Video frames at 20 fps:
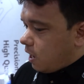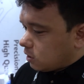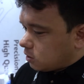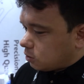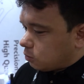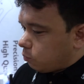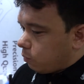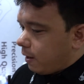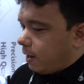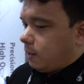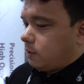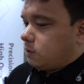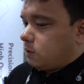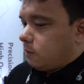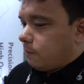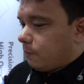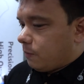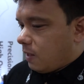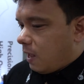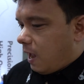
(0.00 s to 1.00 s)
It's great,
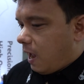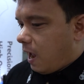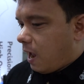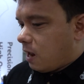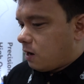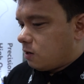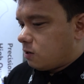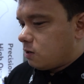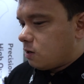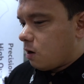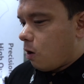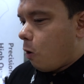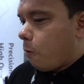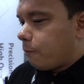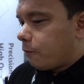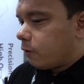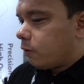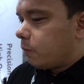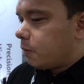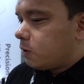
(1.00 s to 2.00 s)
and
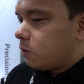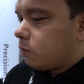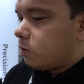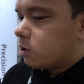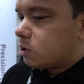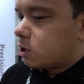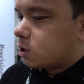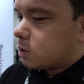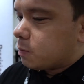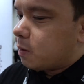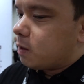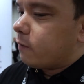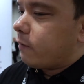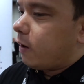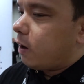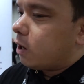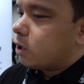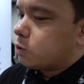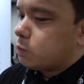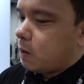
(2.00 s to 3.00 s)
hopefully we'll be doing this in some other
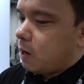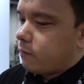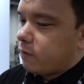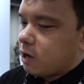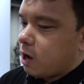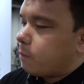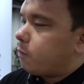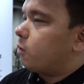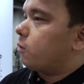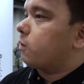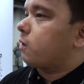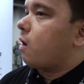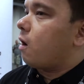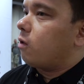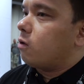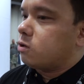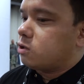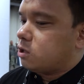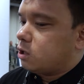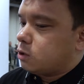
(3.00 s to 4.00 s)
variants. We have a couple other
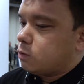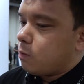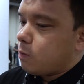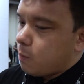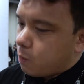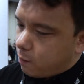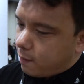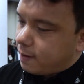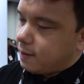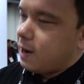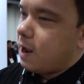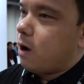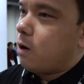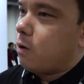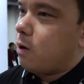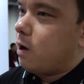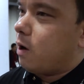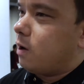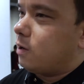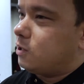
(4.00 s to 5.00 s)
colors of this one, but right
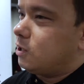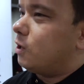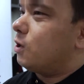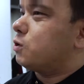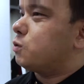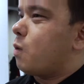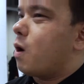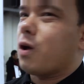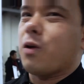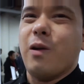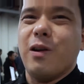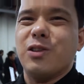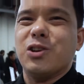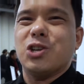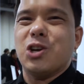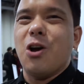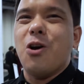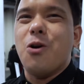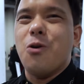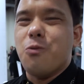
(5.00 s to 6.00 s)
now Dylan's walking around
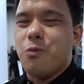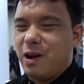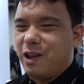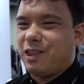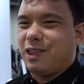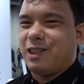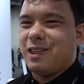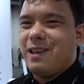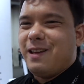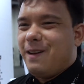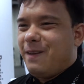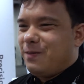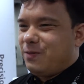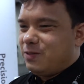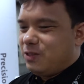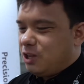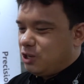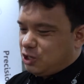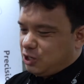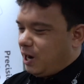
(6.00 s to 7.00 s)
the show with
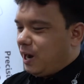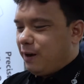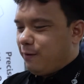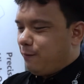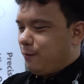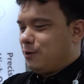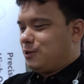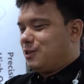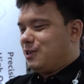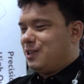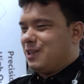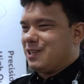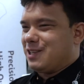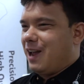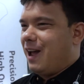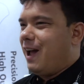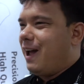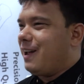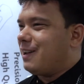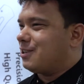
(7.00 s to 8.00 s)
the jade version of
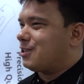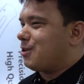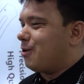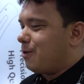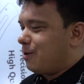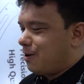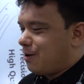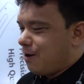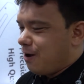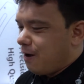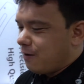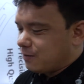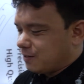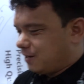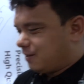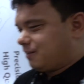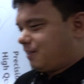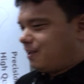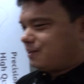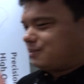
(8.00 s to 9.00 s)
this guy, showing it off. It's like,